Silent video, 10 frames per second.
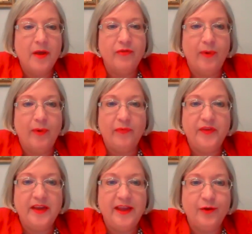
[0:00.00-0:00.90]
throughout
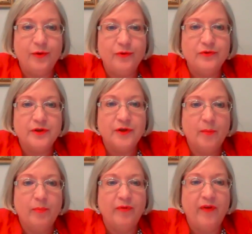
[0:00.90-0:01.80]
the years,
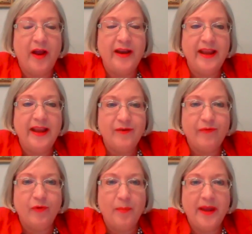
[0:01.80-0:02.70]
providing
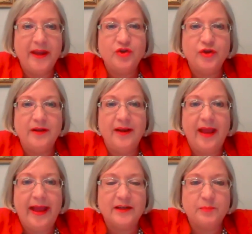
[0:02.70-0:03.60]
information,
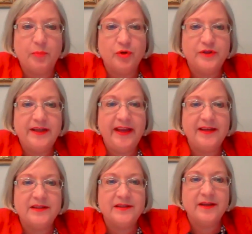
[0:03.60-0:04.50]

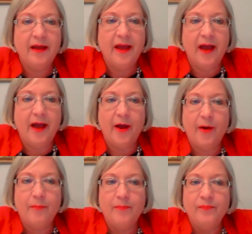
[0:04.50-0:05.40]
expertise,
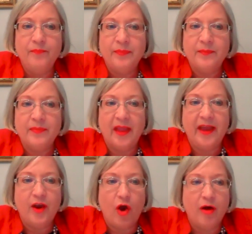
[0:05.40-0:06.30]

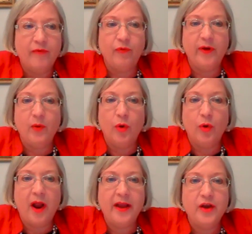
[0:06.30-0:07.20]
and offering
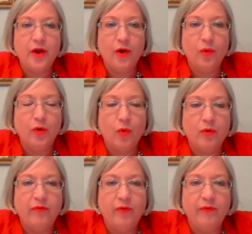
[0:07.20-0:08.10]
what I know in
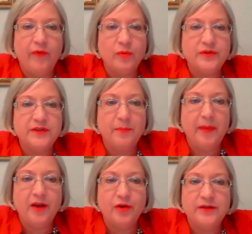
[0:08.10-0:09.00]
order for folks to
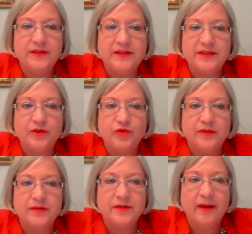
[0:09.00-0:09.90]
make good
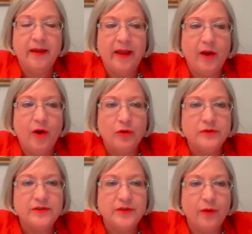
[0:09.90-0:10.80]
decisions, and
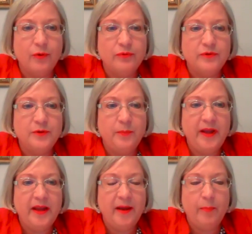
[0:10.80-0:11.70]
also to be a